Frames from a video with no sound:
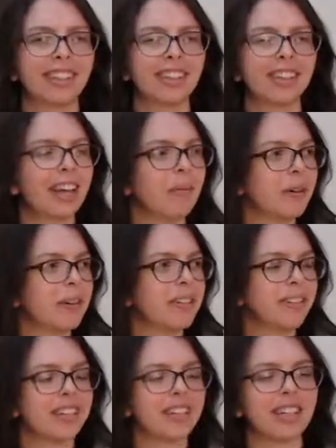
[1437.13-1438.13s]
that
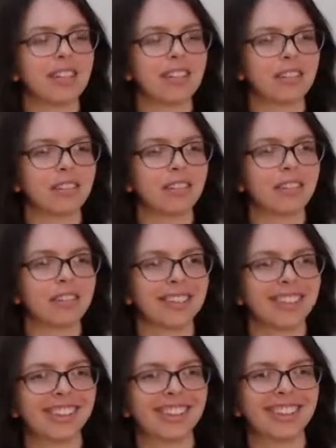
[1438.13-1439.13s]
person, they're like,
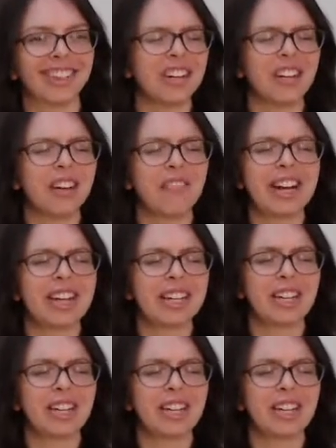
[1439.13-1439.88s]
they don't have anything